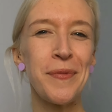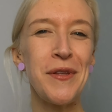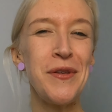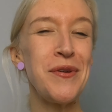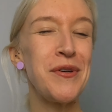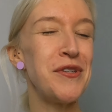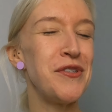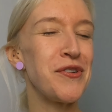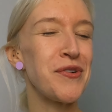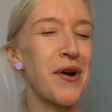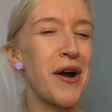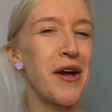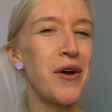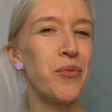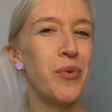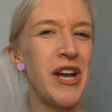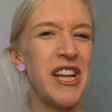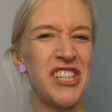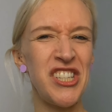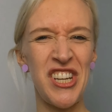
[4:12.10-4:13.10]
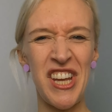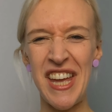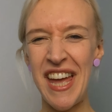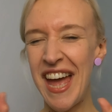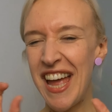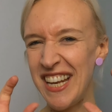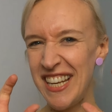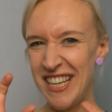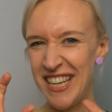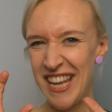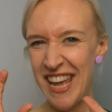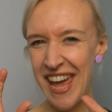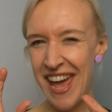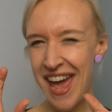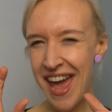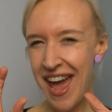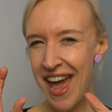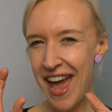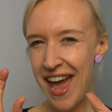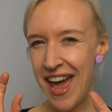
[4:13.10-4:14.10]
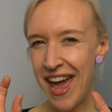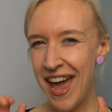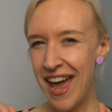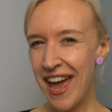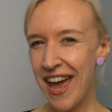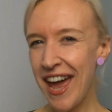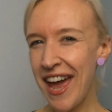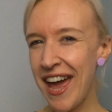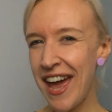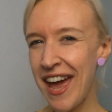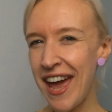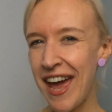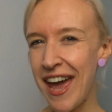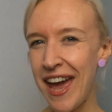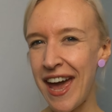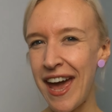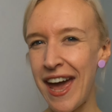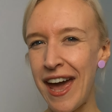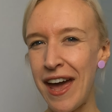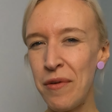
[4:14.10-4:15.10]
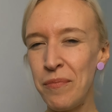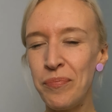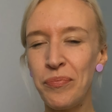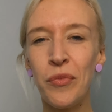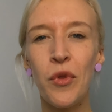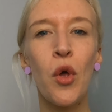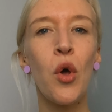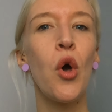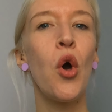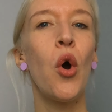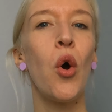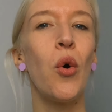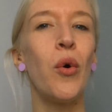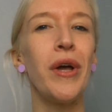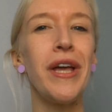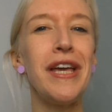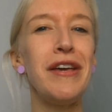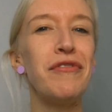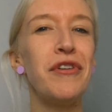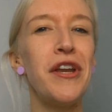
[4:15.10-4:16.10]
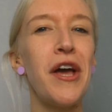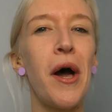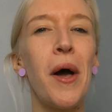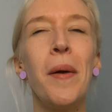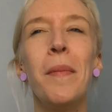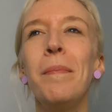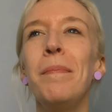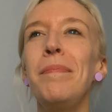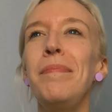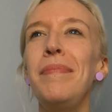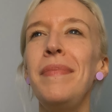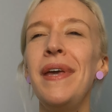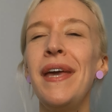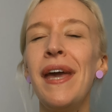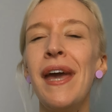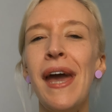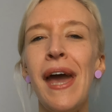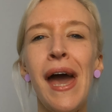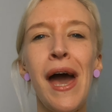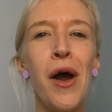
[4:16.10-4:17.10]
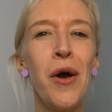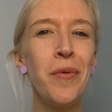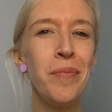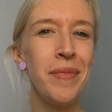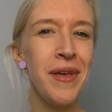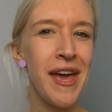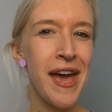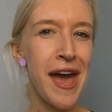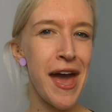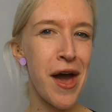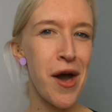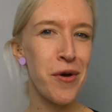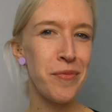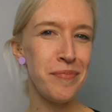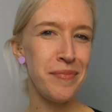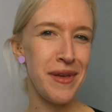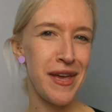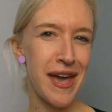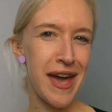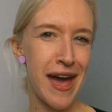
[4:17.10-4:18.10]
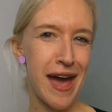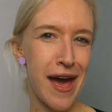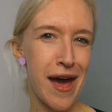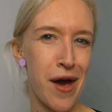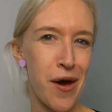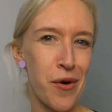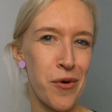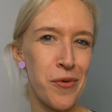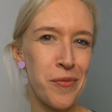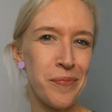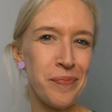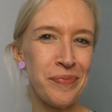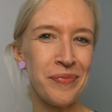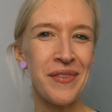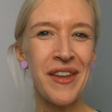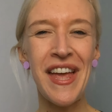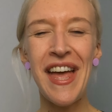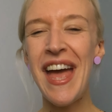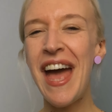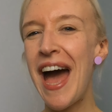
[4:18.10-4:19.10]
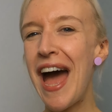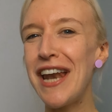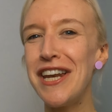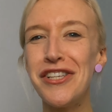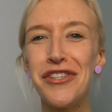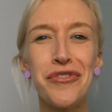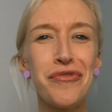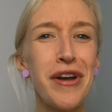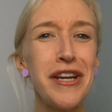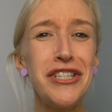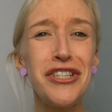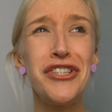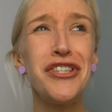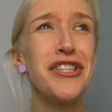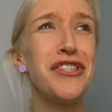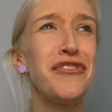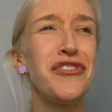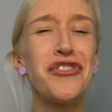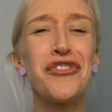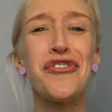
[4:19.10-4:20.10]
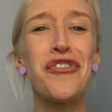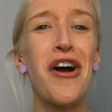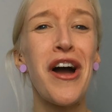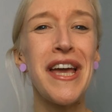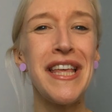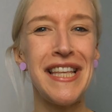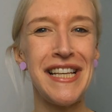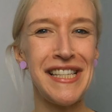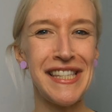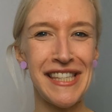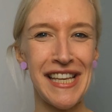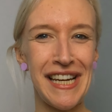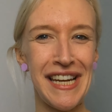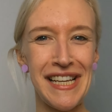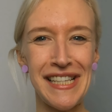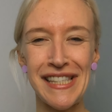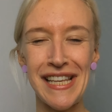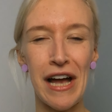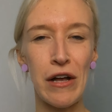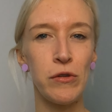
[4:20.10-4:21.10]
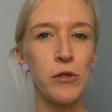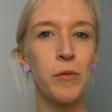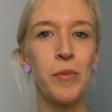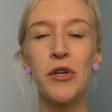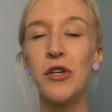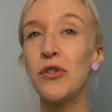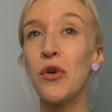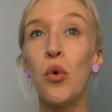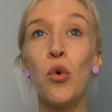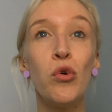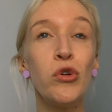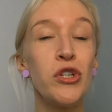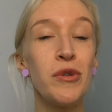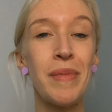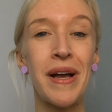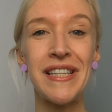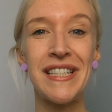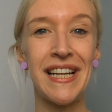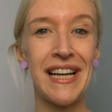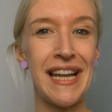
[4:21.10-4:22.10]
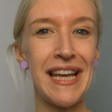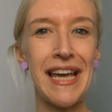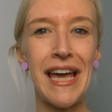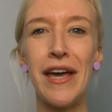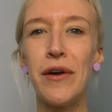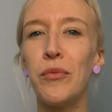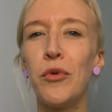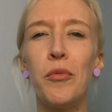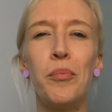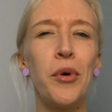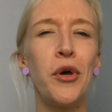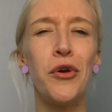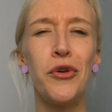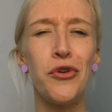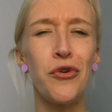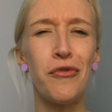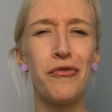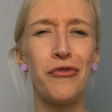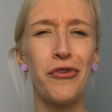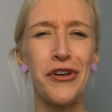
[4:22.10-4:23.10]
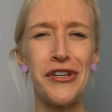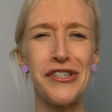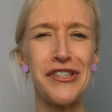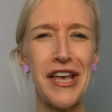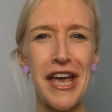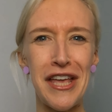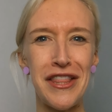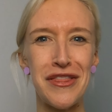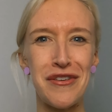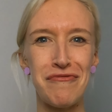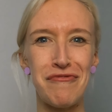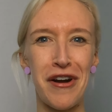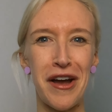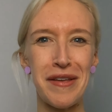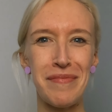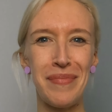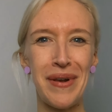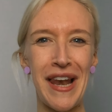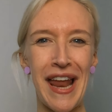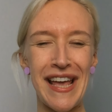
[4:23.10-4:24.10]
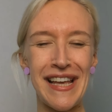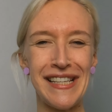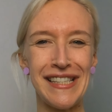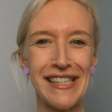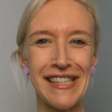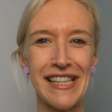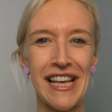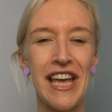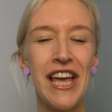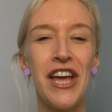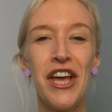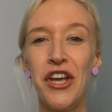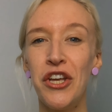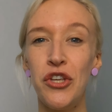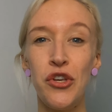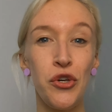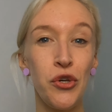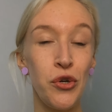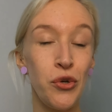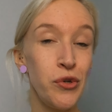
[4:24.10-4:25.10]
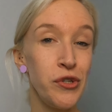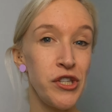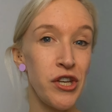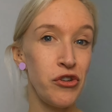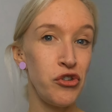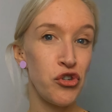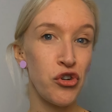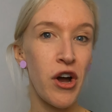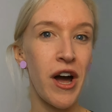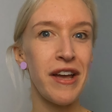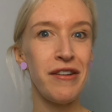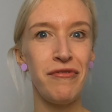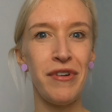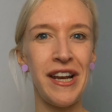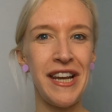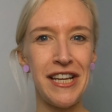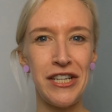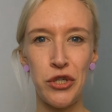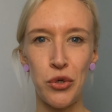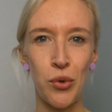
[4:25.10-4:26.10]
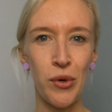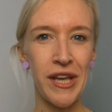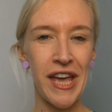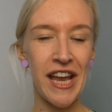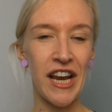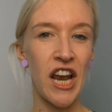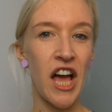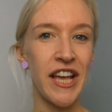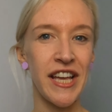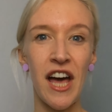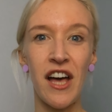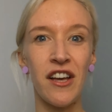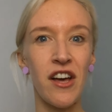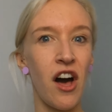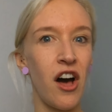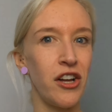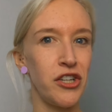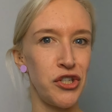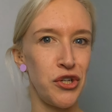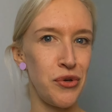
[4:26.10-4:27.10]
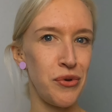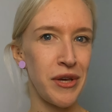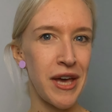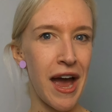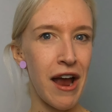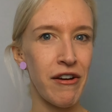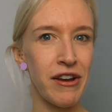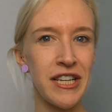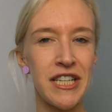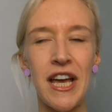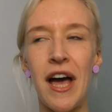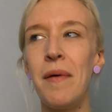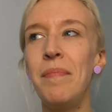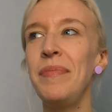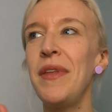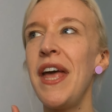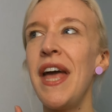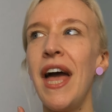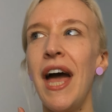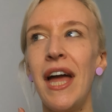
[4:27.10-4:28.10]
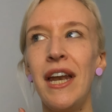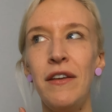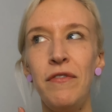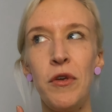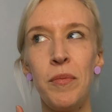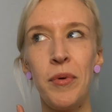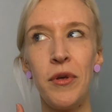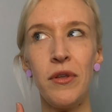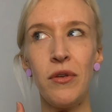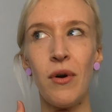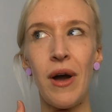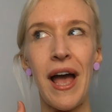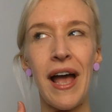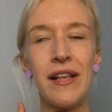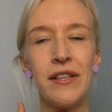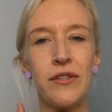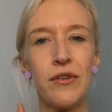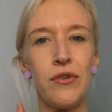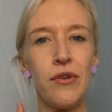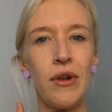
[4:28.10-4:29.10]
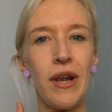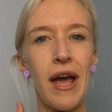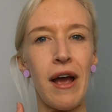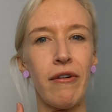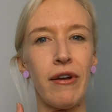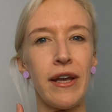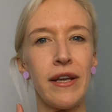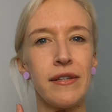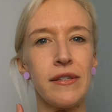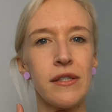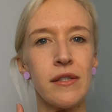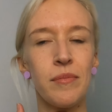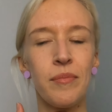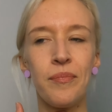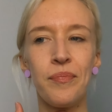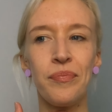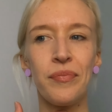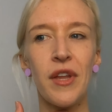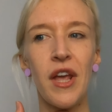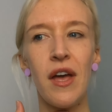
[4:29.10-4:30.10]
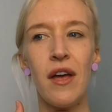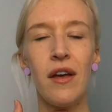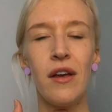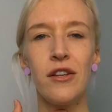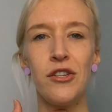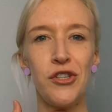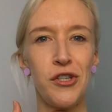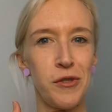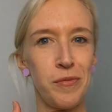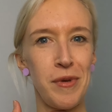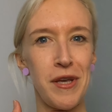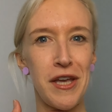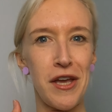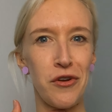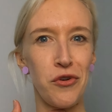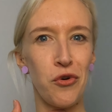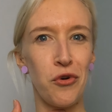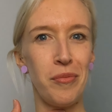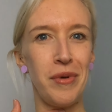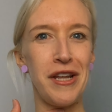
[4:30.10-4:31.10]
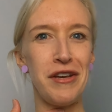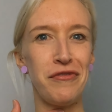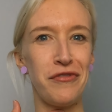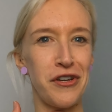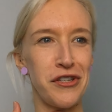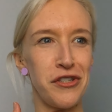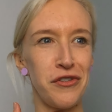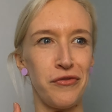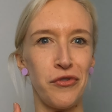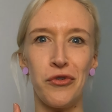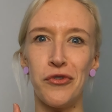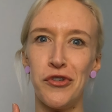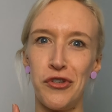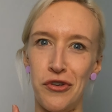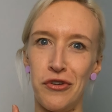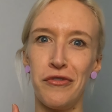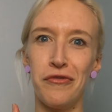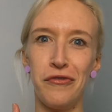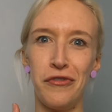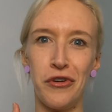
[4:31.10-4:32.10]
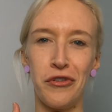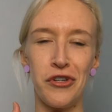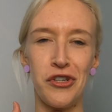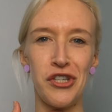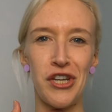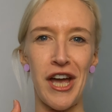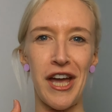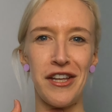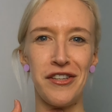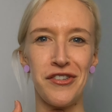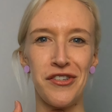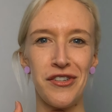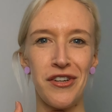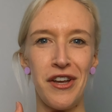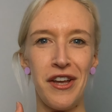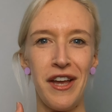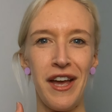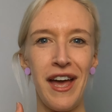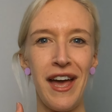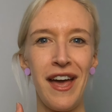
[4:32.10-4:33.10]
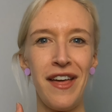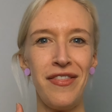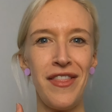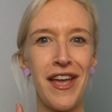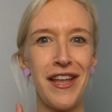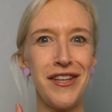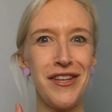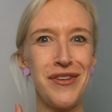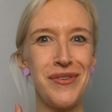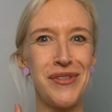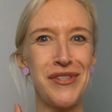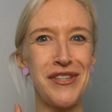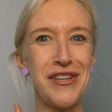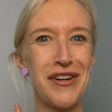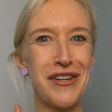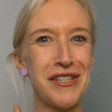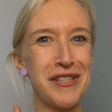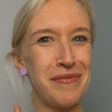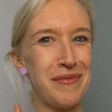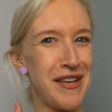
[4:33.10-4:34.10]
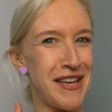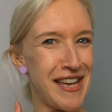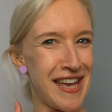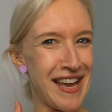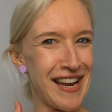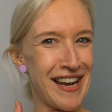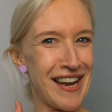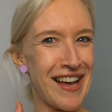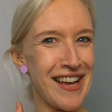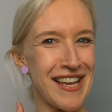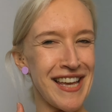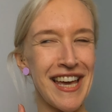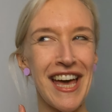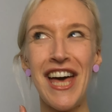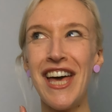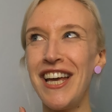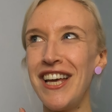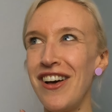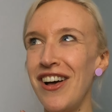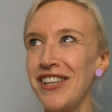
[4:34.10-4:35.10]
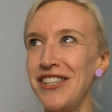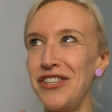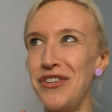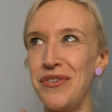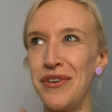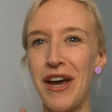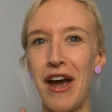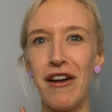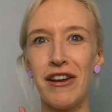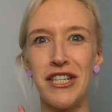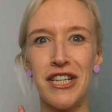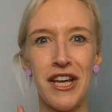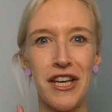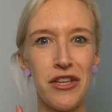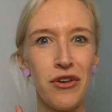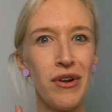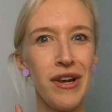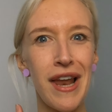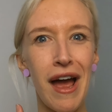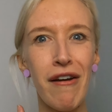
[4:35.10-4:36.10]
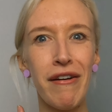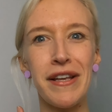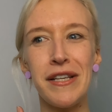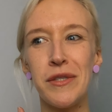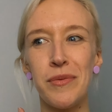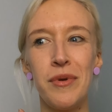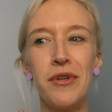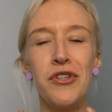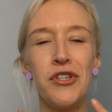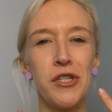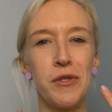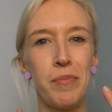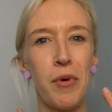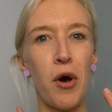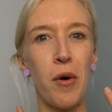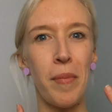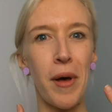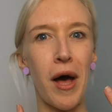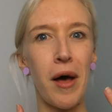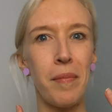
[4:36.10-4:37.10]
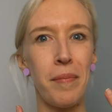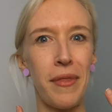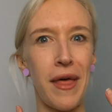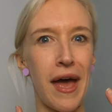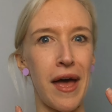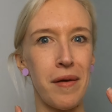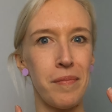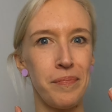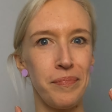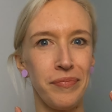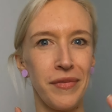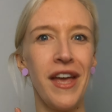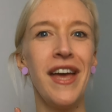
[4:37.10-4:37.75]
You can try a witchy nya ha ha, or even a meow meow meow. And it's great to just try these silly sounds because automatically it will put your voice in the right place. You could also try really talking like a cartoon character, and if you put your hands on your larynx, just speaking normally first of all so you can feel the change, and then you start speaking like a cartoon character, your larynx will just pop up there.